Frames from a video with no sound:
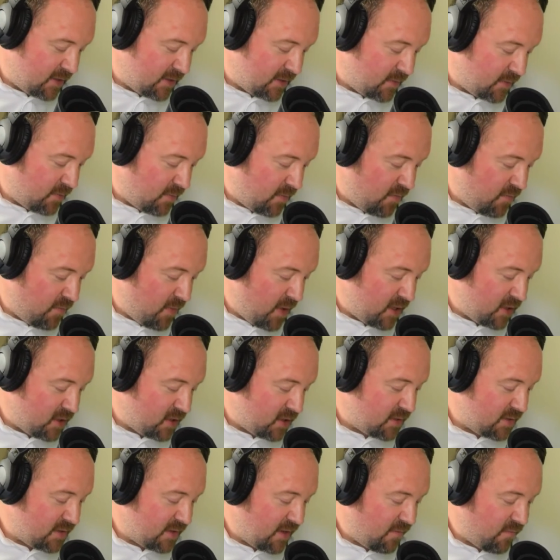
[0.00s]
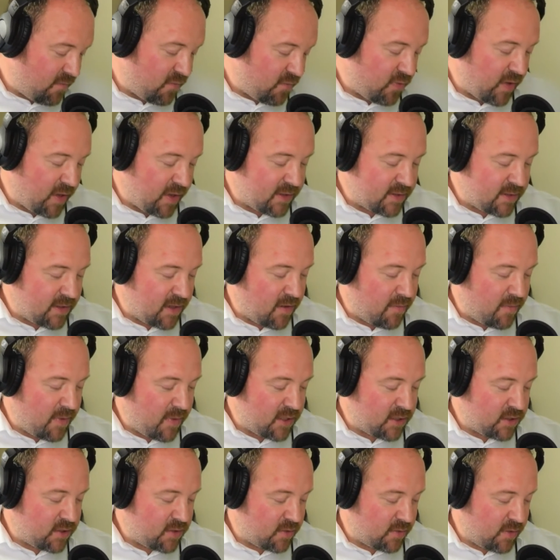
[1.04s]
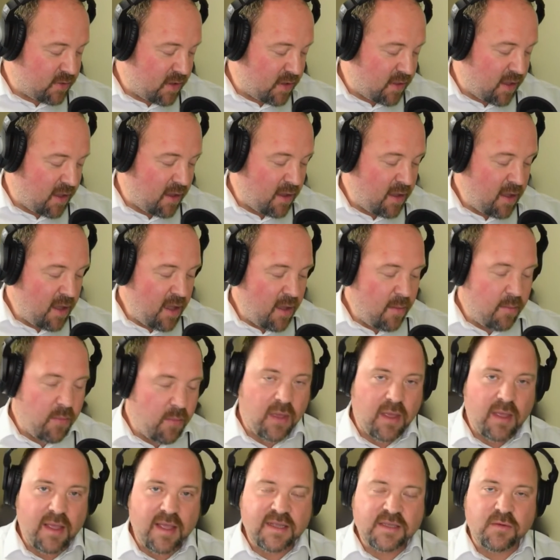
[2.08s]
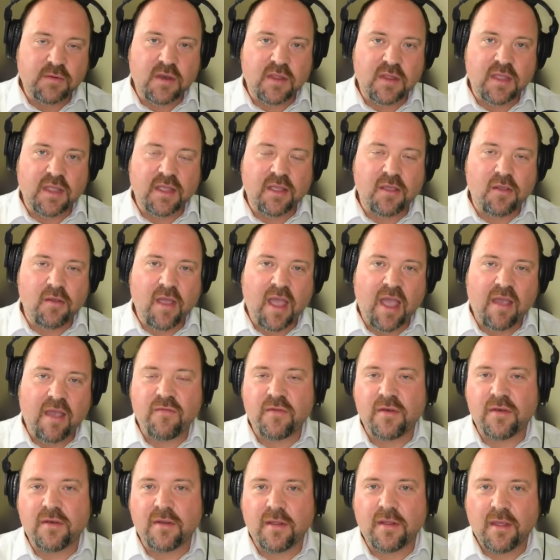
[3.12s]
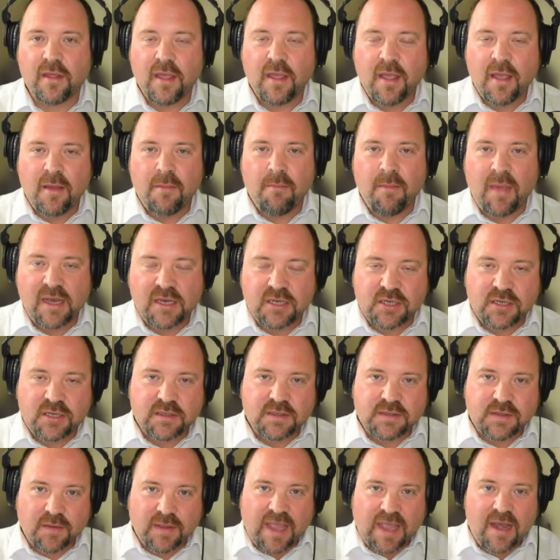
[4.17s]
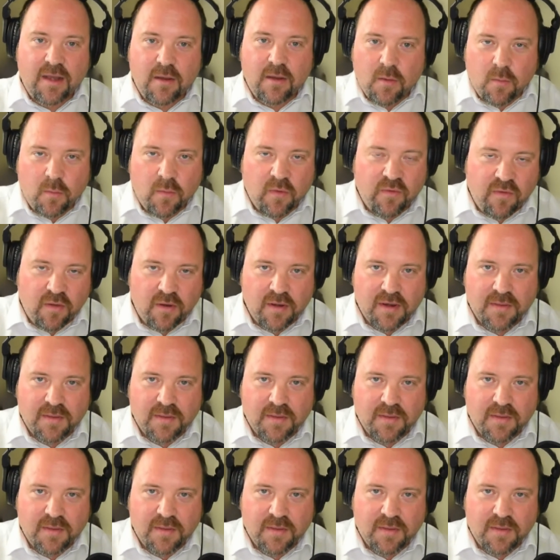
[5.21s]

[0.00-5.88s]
we've mentioned several things, and I'll make sure they're there. But is there anything you haven't mentioned? So again, we've only been